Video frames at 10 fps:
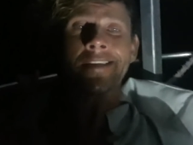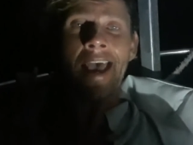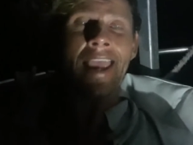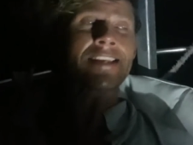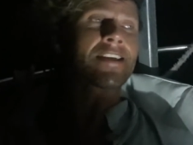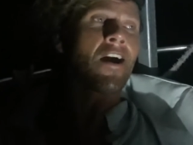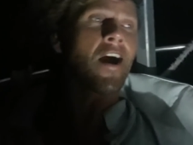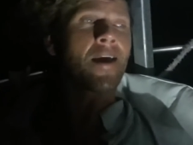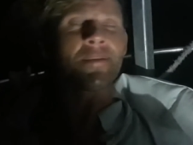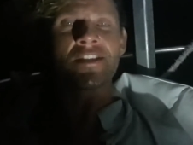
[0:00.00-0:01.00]

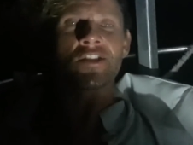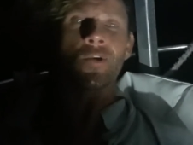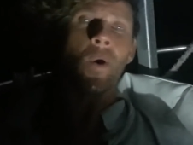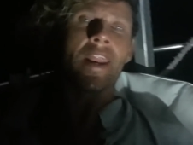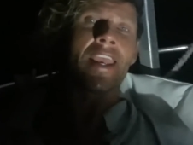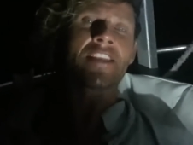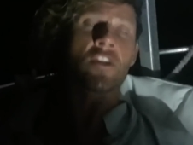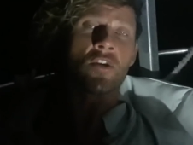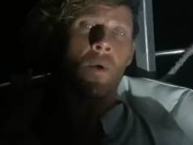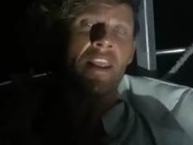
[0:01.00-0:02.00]
daytime it's 20
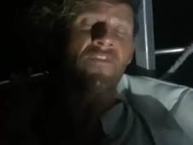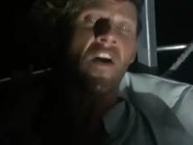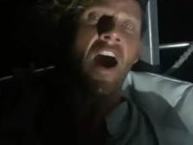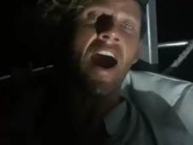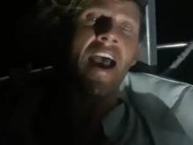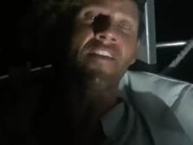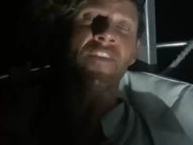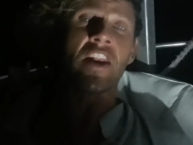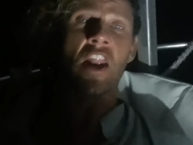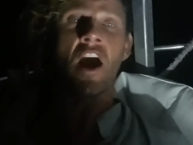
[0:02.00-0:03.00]
to 25,
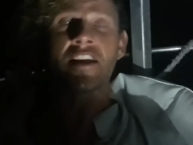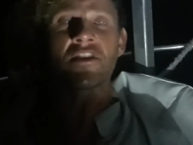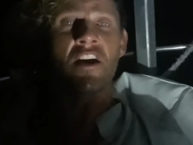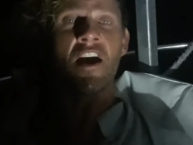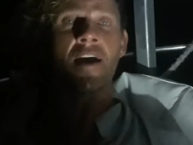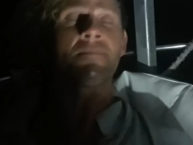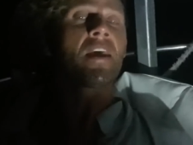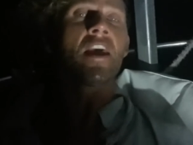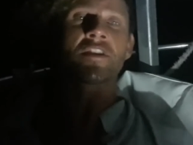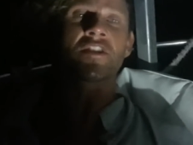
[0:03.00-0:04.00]
and nighttime
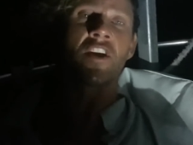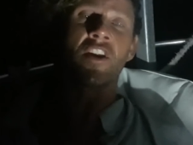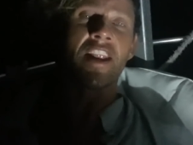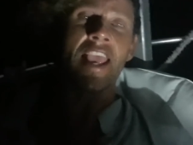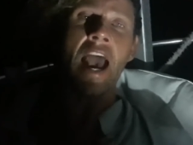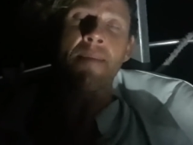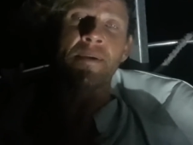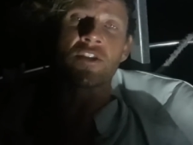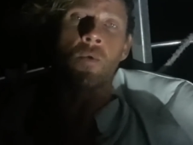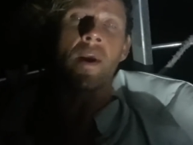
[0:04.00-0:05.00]
certainly
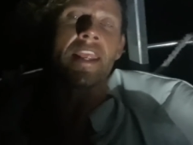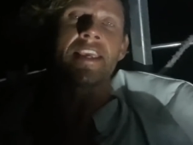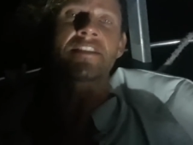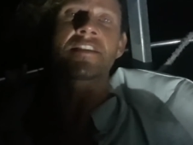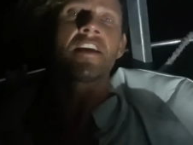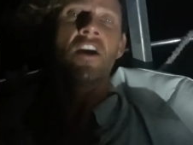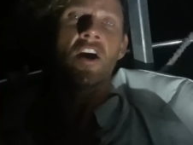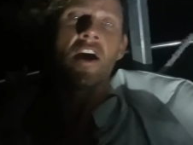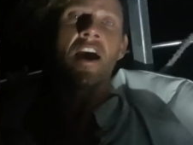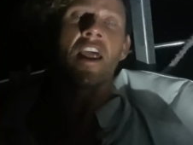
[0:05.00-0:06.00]
upper 20s,
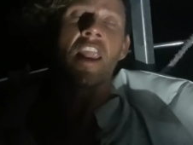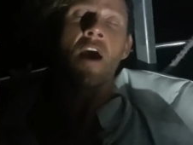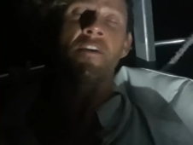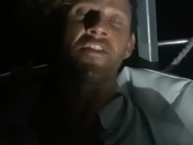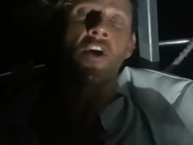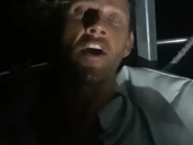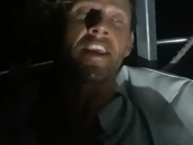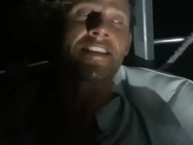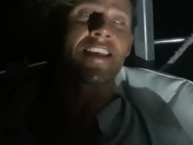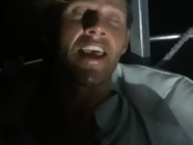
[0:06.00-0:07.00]
lower
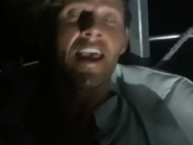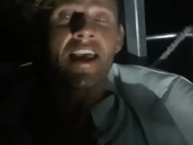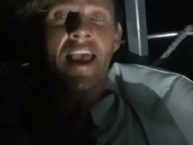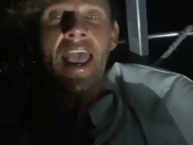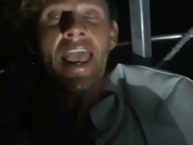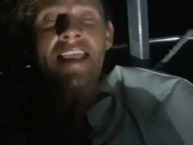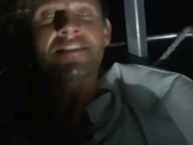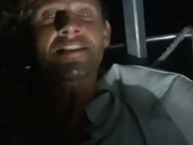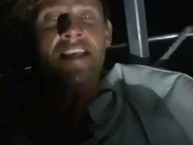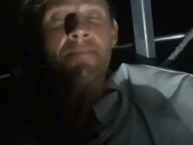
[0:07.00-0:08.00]
30s.
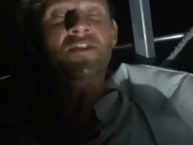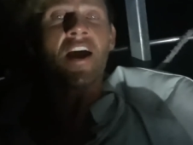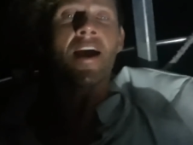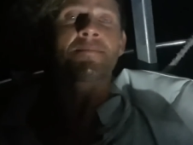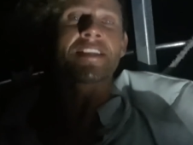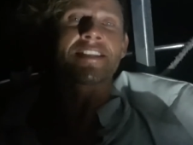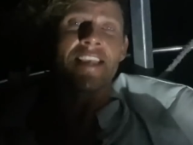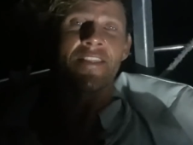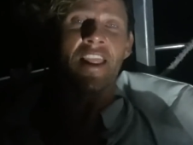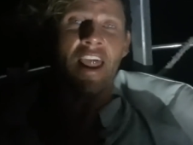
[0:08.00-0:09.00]
And sometimes it's
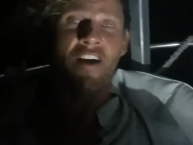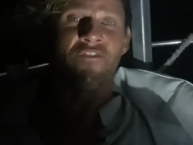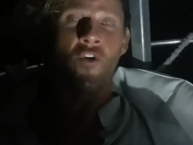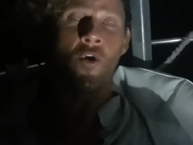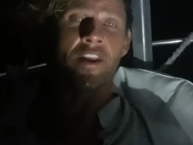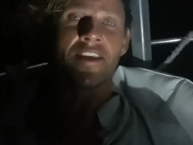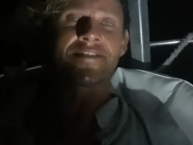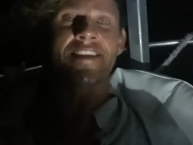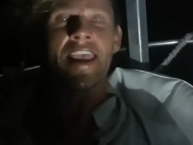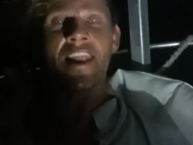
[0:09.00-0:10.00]
in the low
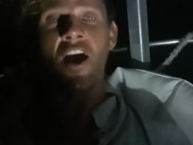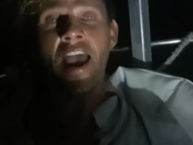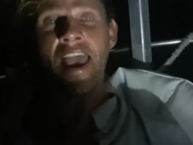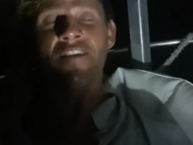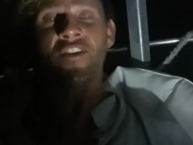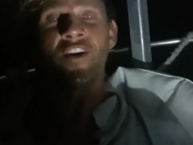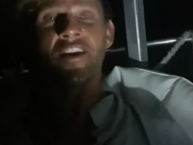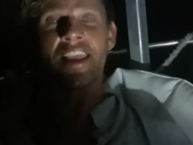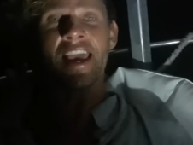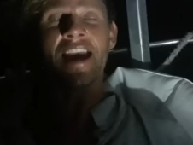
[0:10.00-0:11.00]
40s, and I have
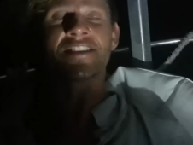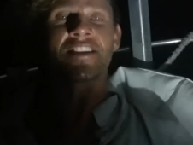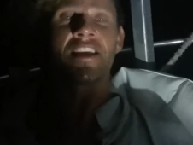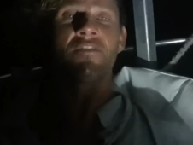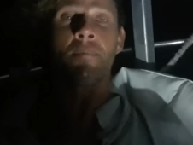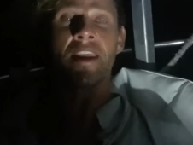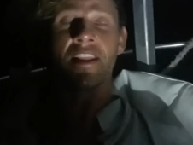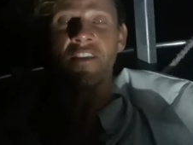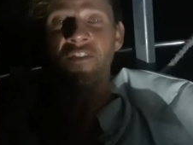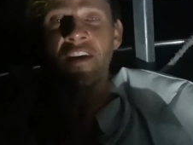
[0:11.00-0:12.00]
heard occasionally of being
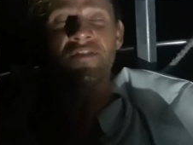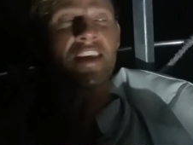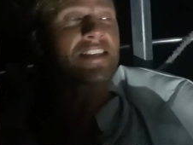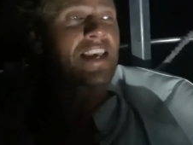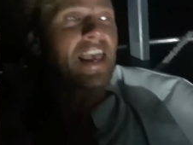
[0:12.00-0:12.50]
in the 50s.